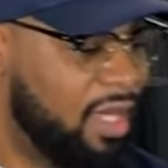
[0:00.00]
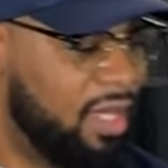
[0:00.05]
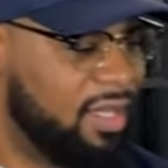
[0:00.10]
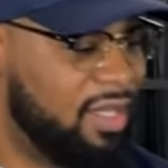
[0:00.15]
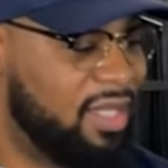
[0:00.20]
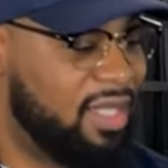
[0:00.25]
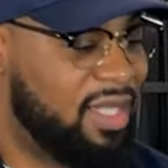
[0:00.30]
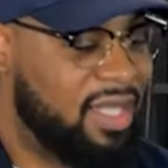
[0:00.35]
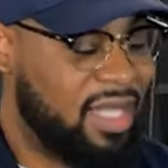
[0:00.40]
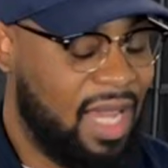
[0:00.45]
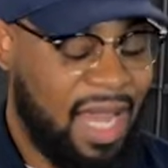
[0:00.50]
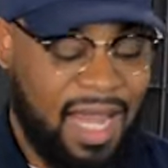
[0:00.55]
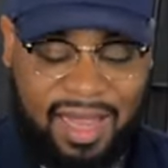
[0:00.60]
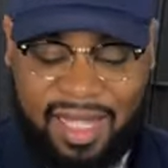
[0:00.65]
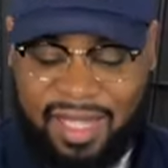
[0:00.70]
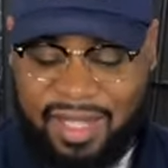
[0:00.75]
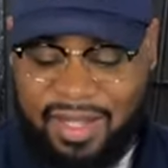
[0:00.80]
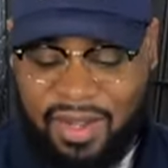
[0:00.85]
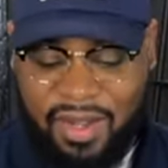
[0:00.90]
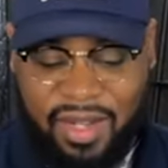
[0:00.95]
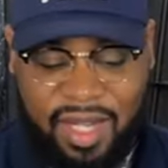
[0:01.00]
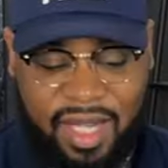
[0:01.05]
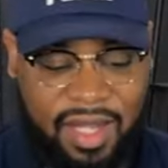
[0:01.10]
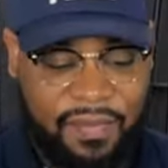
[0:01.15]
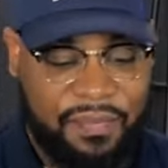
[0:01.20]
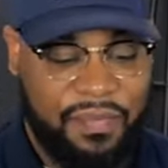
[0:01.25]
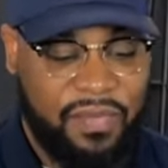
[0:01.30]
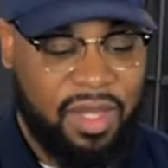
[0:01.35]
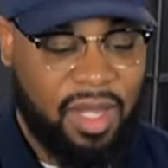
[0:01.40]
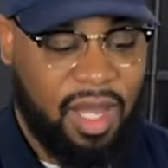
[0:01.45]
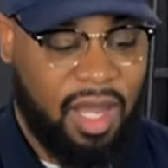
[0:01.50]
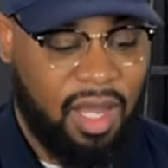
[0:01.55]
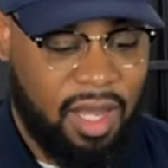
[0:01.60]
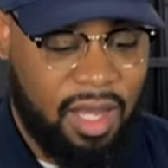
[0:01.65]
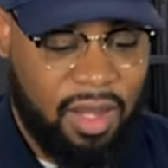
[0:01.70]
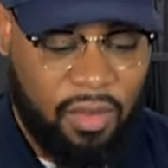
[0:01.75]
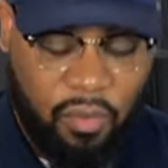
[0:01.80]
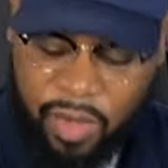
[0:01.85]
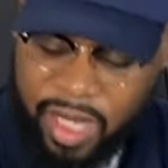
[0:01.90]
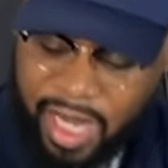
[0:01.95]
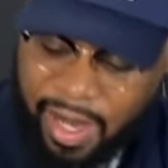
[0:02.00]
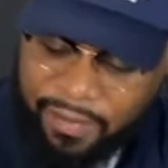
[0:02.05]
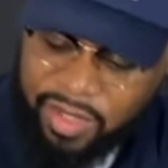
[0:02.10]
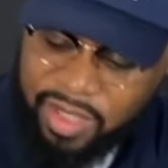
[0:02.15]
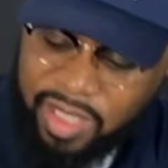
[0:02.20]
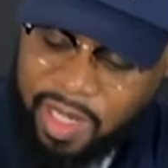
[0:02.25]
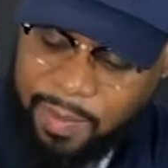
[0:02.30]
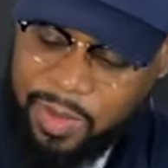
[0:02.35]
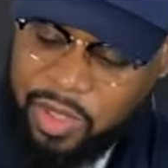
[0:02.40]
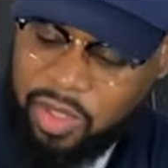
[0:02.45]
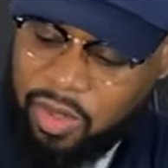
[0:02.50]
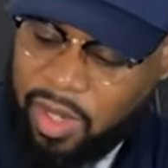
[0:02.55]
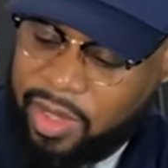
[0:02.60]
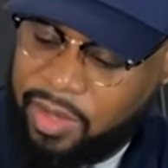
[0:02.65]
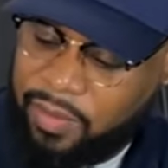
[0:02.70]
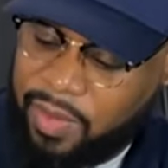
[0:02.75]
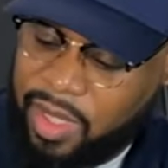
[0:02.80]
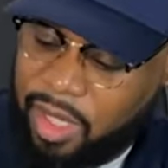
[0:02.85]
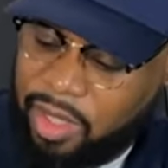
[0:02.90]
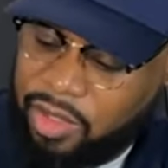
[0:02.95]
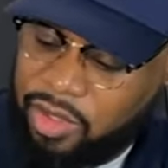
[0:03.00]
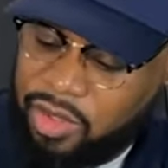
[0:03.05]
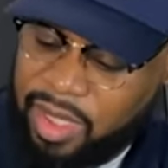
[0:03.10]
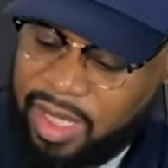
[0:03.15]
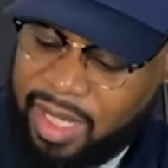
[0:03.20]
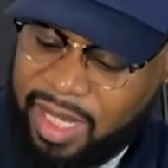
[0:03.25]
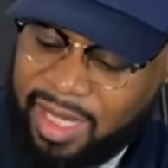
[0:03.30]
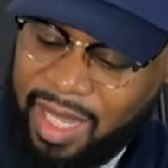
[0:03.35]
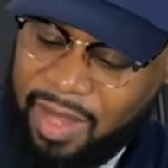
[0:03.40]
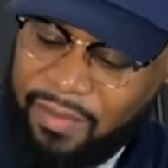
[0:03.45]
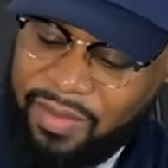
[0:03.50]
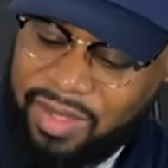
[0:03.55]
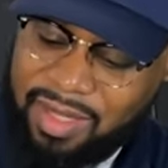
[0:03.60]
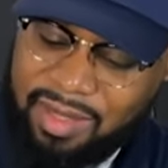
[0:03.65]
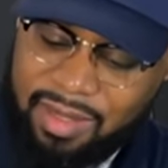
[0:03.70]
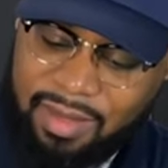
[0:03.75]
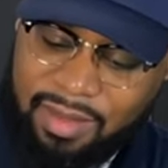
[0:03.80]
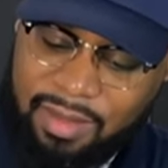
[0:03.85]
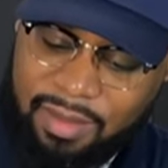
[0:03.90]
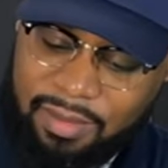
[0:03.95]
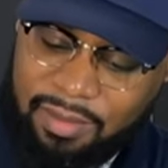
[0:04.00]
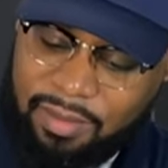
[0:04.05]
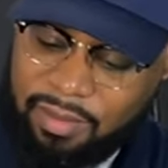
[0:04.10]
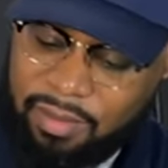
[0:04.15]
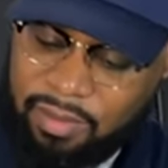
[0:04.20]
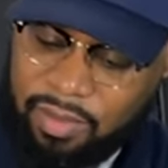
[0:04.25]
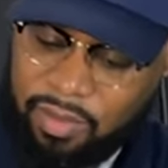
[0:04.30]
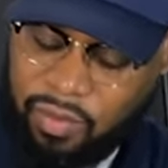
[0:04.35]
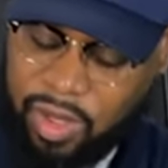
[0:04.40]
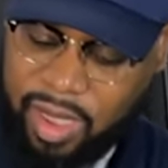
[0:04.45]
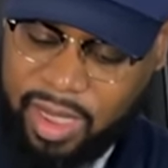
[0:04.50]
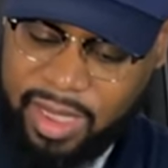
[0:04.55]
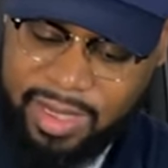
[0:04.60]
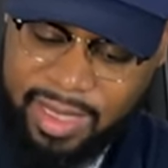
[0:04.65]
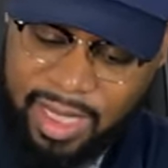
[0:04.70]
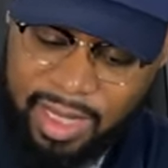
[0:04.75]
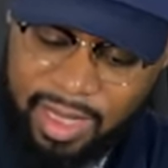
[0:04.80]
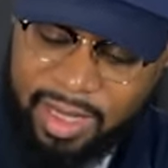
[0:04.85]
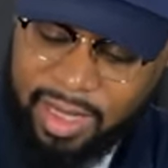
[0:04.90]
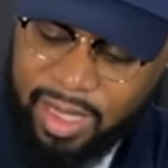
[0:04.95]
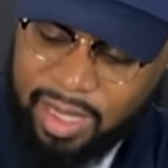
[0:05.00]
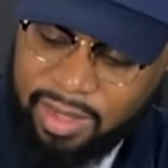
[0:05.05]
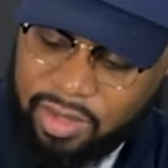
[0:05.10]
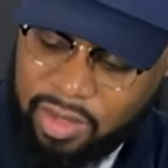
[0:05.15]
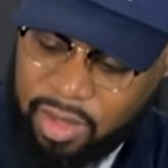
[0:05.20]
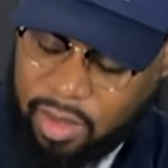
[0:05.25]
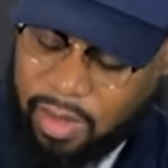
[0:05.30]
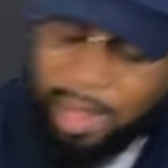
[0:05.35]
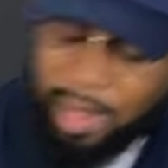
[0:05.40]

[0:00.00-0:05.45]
Silent yawning? Uh, we have our temperature on 300. Canvas is really delicate, so I